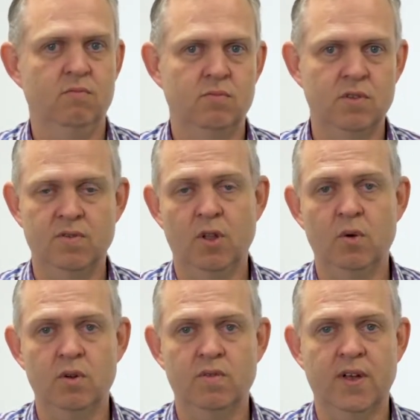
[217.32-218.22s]
the
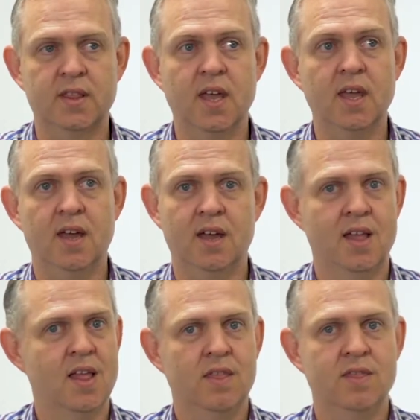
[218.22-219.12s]
flow-on effect. They
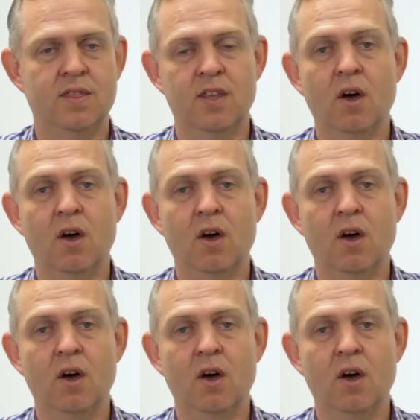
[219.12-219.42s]
are the